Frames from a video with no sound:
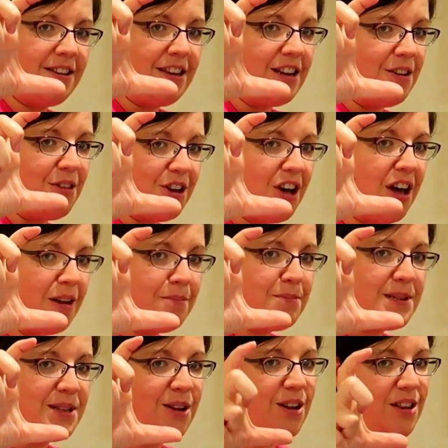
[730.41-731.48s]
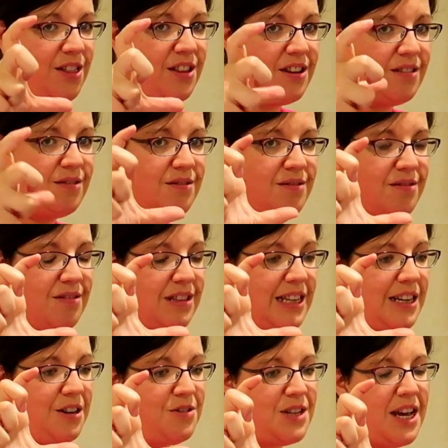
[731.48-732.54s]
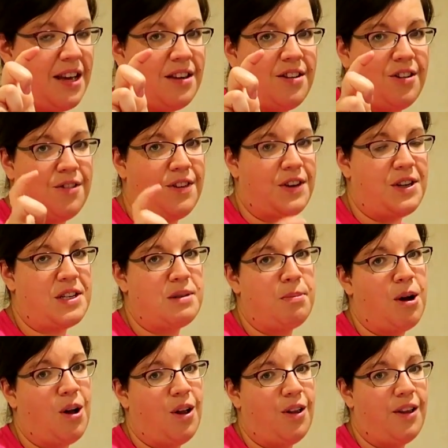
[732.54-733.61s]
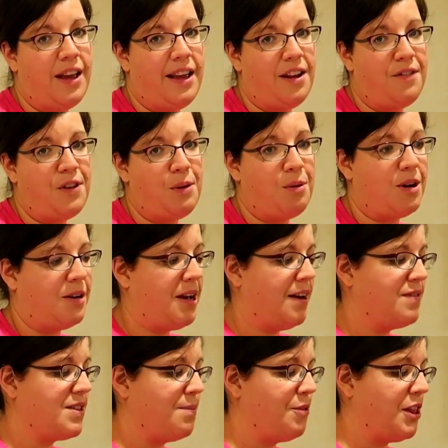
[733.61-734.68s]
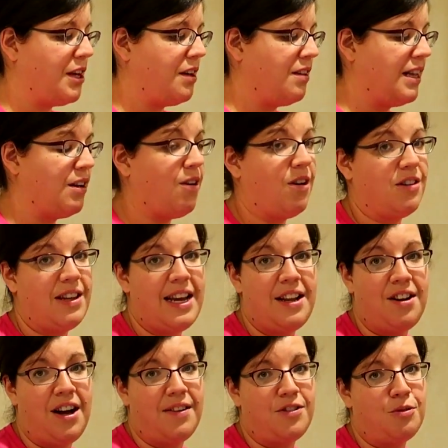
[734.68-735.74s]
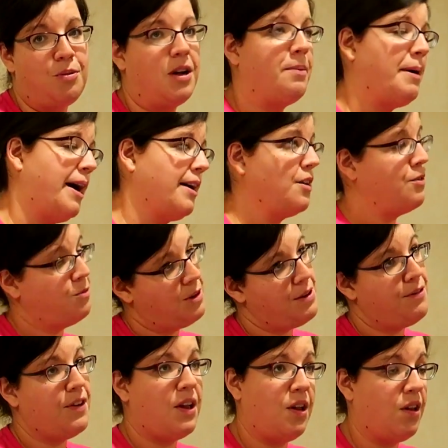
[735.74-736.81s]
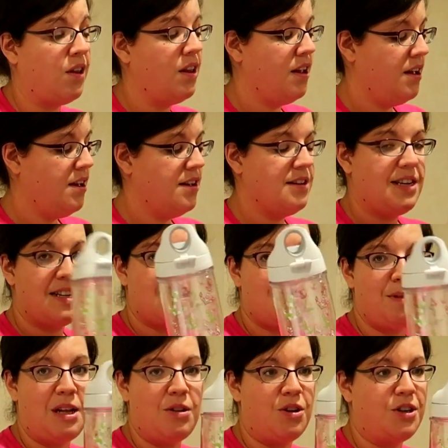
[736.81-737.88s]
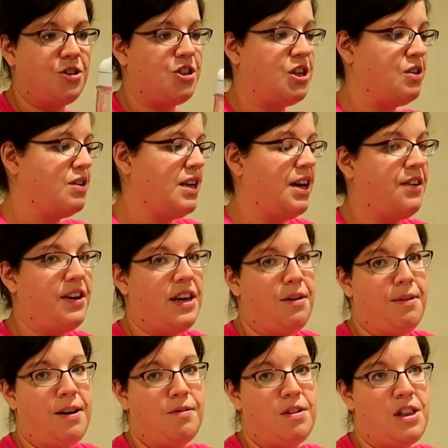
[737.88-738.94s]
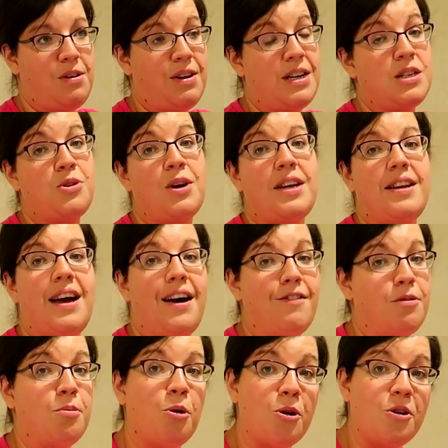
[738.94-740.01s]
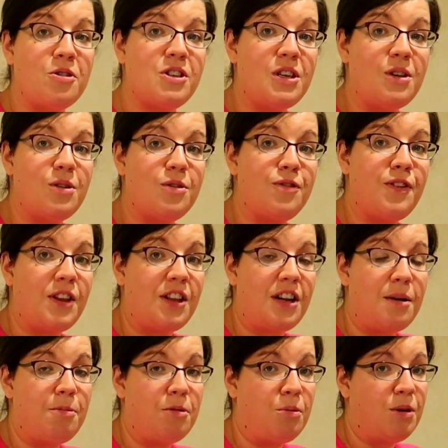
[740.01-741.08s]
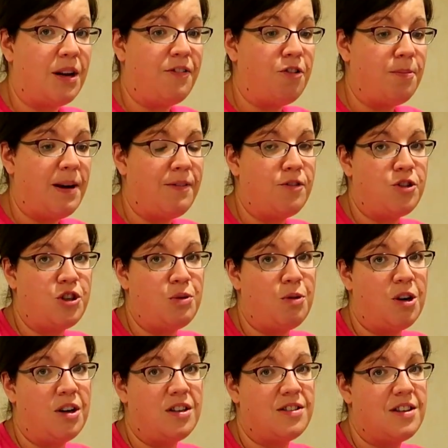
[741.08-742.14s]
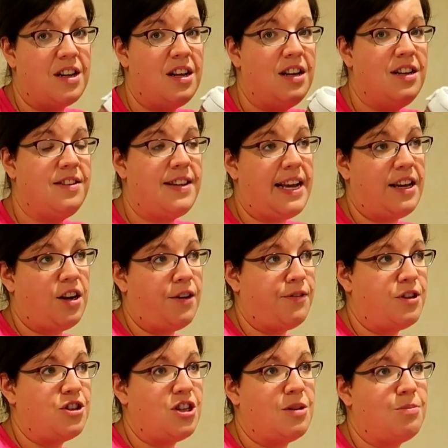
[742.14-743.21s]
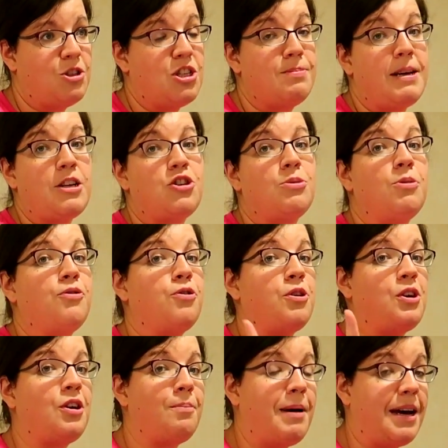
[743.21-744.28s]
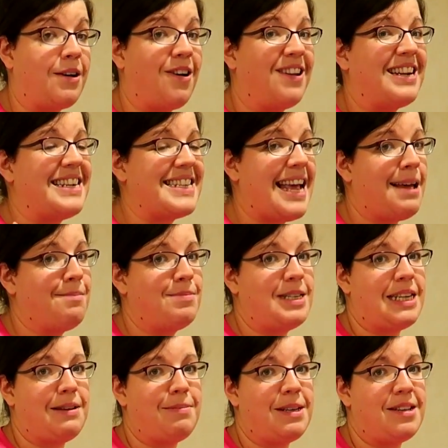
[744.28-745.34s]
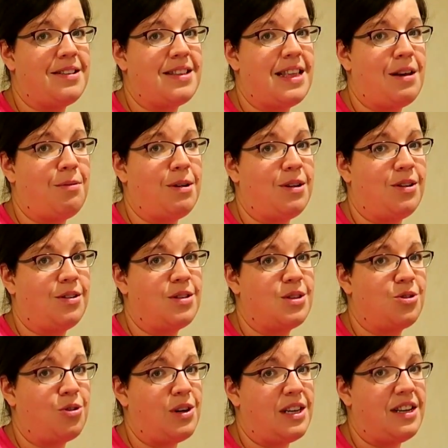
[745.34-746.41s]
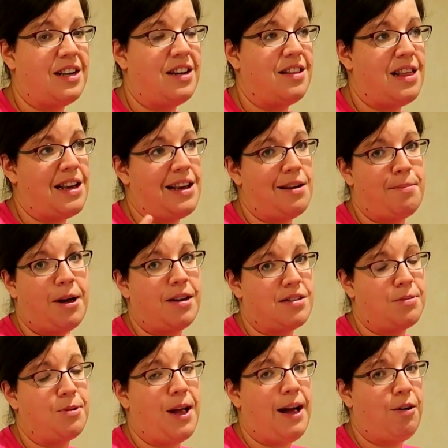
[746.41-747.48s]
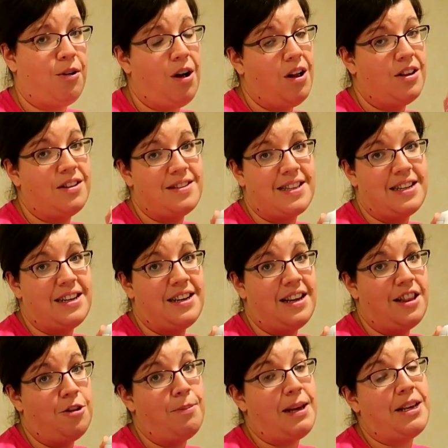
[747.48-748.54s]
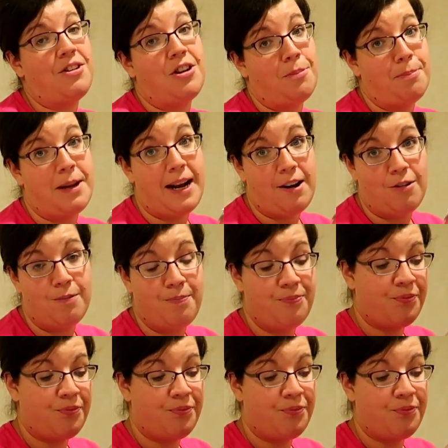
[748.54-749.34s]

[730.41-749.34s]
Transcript: You know, the cups on the Lido deck are very small, and if you want to have something like all day and not have to run back and refill, get something larger you can carry around with you. And it's great to have in port too. Fill it up with whatever beverage you want, take it off the ship. Just make sure before you come back on it's empty, because they will screen it thinking possible alcohol is in it and they'll make you dump it out.